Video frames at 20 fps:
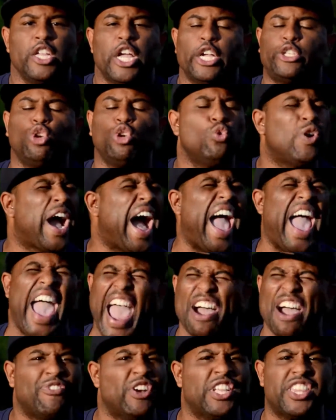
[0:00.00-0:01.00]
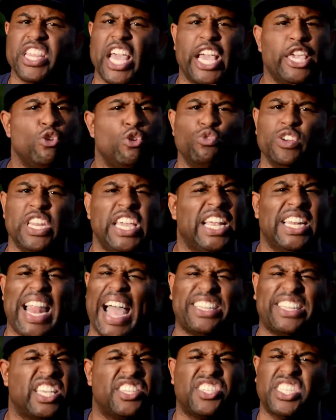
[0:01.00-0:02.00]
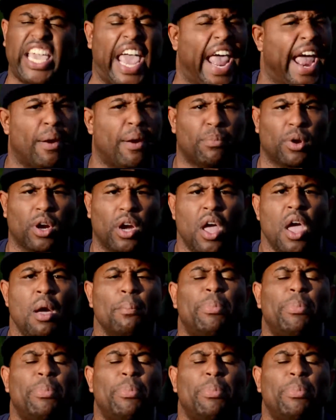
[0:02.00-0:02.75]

that you got everything you need like this camera,